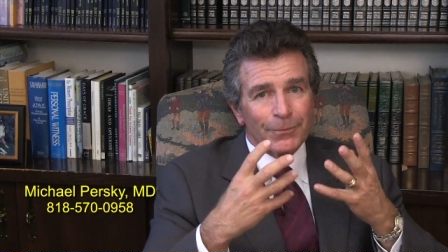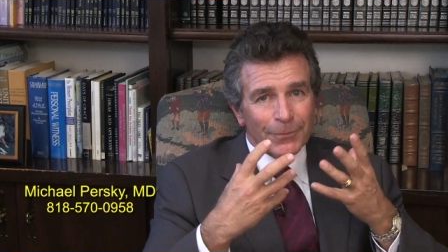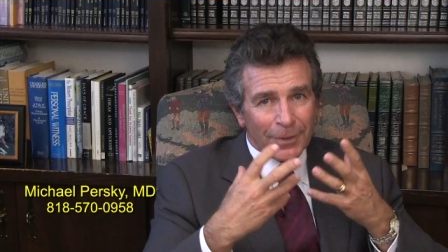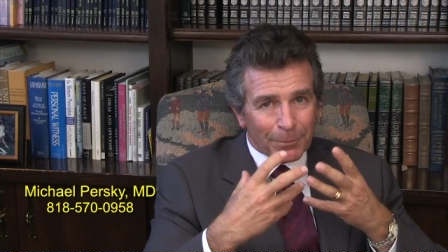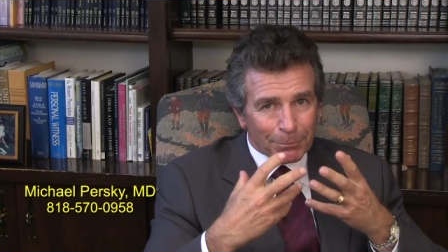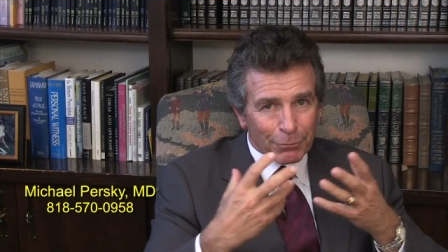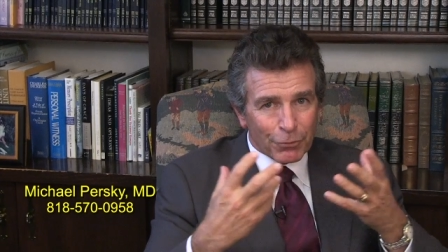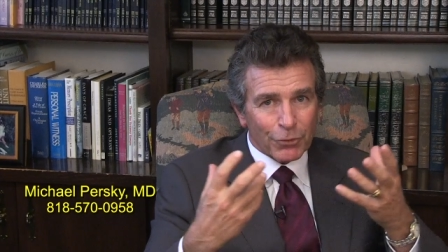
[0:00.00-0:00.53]

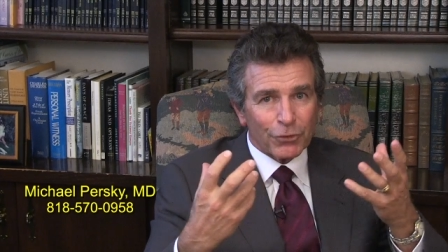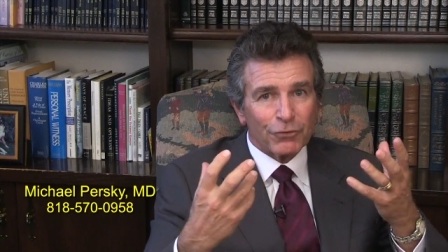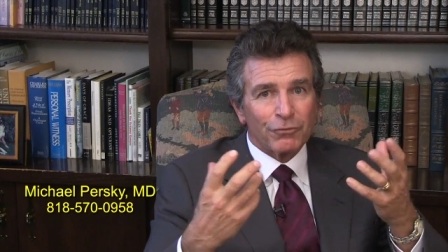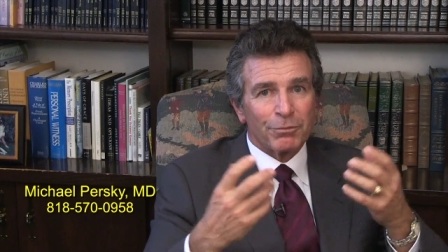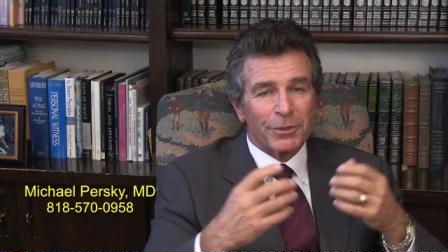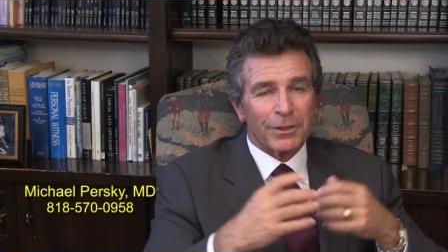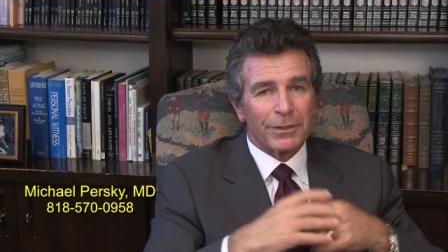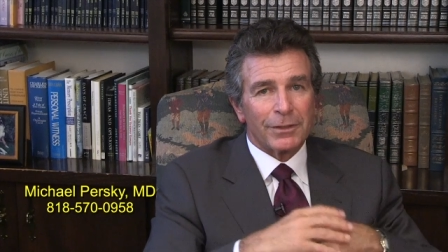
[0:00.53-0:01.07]

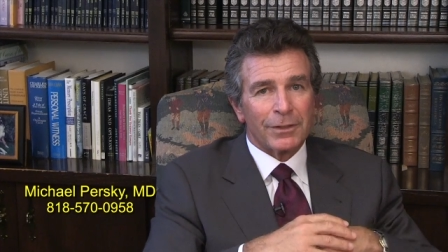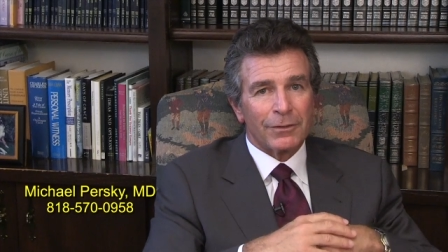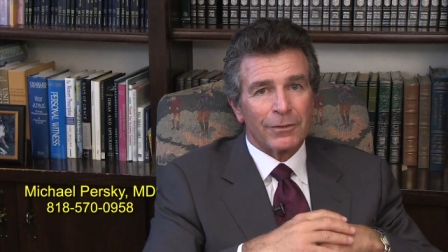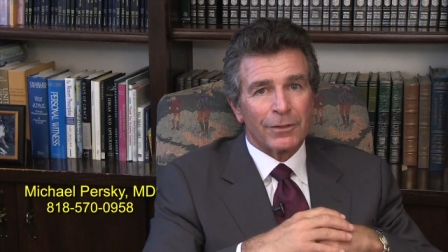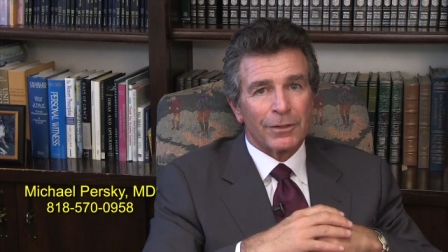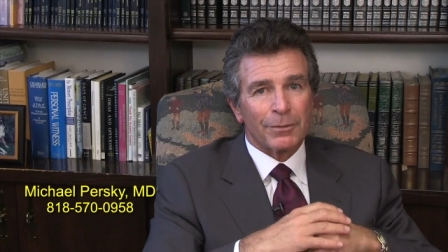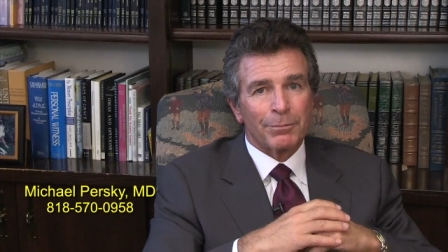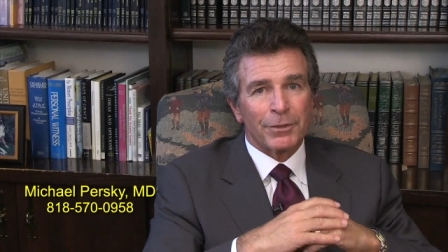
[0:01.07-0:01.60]
improvement in
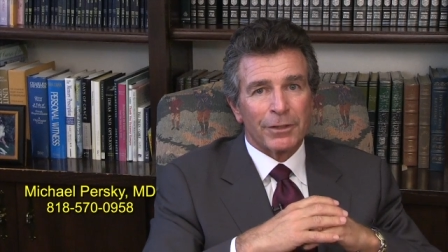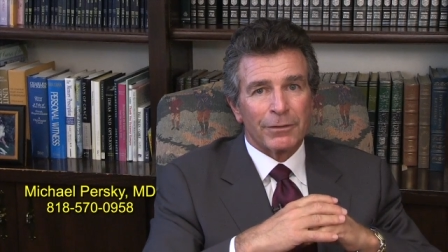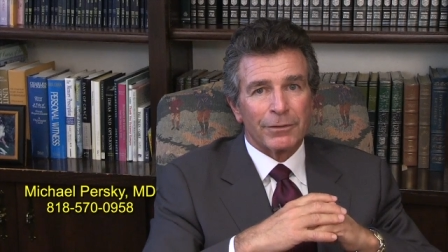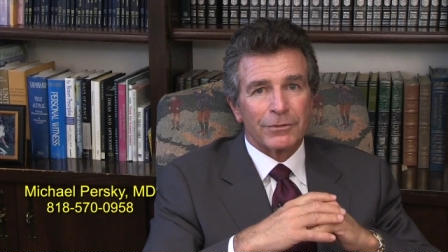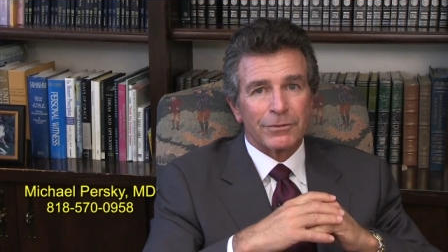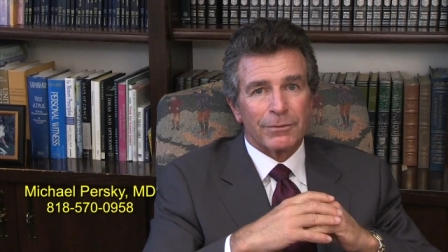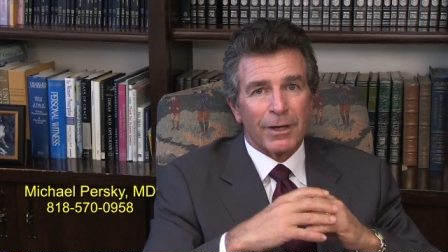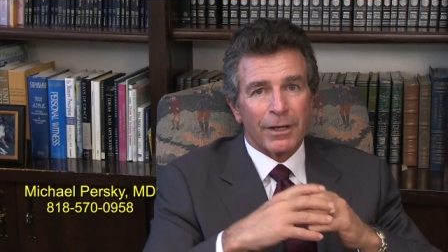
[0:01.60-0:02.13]
their appearance